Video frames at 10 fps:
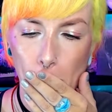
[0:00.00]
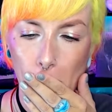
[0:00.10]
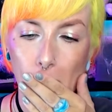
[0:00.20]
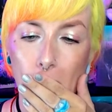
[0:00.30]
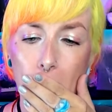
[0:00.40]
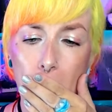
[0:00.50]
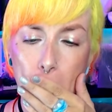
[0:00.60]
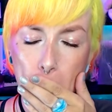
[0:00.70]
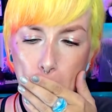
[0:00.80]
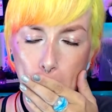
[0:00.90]

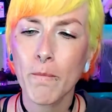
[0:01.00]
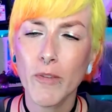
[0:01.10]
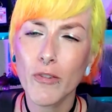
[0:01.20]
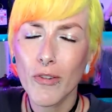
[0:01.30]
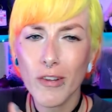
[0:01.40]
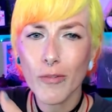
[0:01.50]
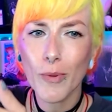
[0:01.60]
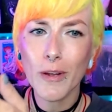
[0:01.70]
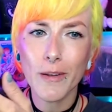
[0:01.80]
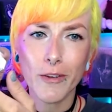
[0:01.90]
so this
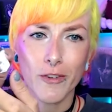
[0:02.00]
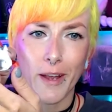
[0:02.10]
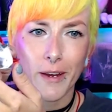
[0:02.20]
one looks like